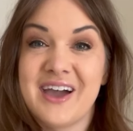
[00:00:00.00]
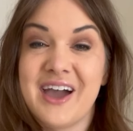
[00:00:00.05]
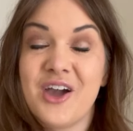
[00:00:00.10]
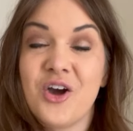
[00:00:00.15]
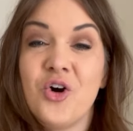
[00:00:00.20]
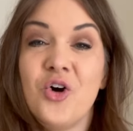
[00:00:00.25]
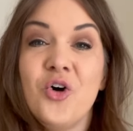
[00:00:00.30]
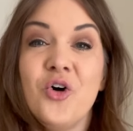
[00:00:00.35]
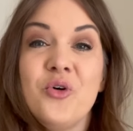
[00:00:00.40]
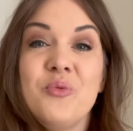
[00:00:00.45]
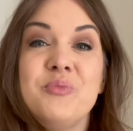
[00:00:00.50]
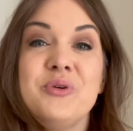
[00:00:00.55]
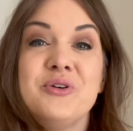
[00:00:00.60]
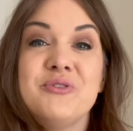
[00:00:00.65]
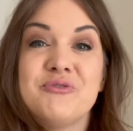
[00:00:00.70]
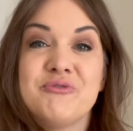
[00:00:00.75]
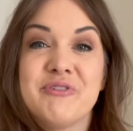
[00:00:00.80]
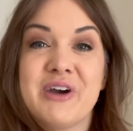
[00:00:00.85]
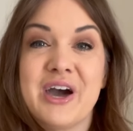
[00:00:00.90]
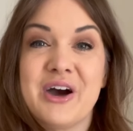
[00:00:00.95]
I hope you
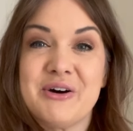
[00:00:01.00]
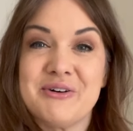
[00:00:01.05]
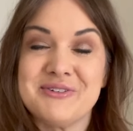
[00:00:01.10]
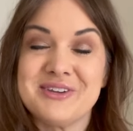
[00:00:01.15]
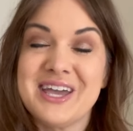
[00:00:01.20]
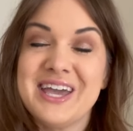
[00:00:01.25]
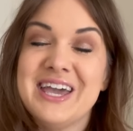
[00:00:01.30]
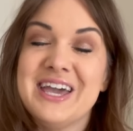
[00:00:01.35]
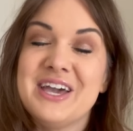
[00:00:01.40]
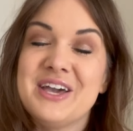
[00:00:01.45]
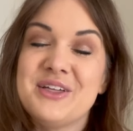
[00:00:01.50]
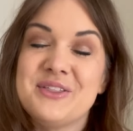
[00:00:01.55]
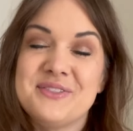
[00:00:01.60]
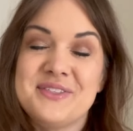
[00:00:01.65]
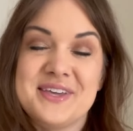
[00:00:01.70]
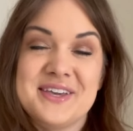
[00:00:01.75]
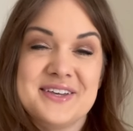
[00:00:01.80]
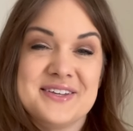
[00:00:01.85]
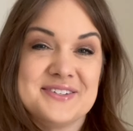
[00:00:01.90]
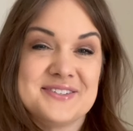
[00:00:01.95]
found
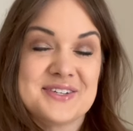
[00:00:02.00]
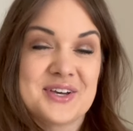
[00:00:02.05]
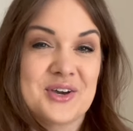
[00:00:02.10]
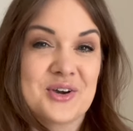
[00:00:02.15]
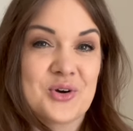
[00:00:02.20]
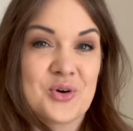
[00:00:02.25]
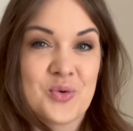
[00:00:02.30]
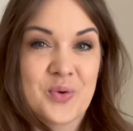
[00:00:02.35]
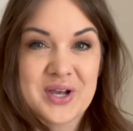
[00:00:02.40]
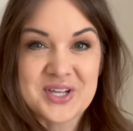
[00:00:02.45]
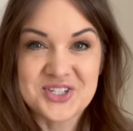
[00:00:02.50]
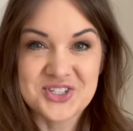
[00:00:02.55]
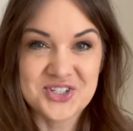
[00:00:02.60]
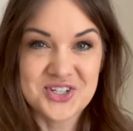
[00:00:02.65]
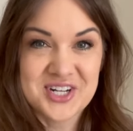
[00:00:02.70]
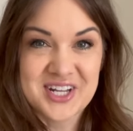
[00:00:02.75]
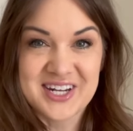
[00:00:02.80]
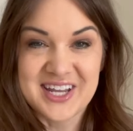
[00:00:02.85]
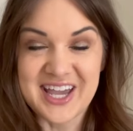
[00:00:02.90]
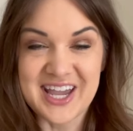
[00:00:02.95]
these
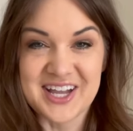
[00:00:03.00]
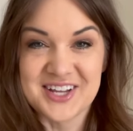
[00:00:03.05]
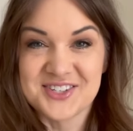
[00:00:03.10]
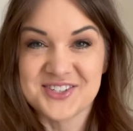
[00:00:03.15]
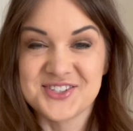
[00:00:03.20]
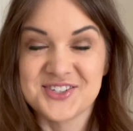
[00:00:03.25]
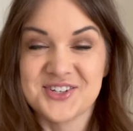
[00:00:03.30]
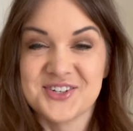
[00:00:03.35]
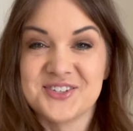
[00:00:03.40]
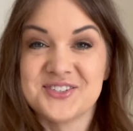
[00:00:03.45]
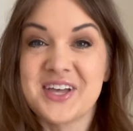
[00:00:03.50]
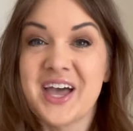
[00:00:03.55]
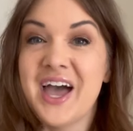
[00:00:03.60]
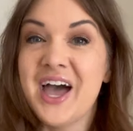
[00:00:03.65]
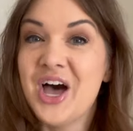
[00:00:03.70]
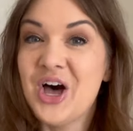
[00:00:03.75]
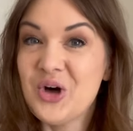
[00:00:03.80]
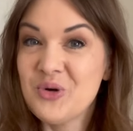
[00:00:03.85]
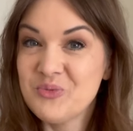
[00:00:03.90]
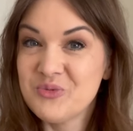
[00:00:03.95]
question and answers
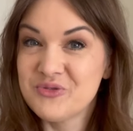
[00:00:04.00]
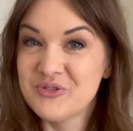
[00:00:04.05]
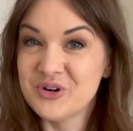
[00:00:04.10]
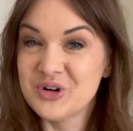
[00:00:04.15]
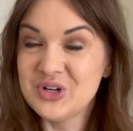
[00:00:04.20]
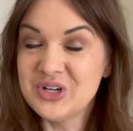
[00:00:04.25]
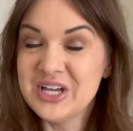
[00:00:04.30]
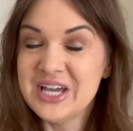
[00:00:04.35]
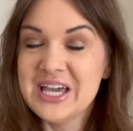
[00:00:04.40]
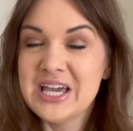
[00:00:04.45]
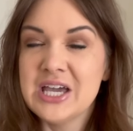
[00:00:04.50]
helpful.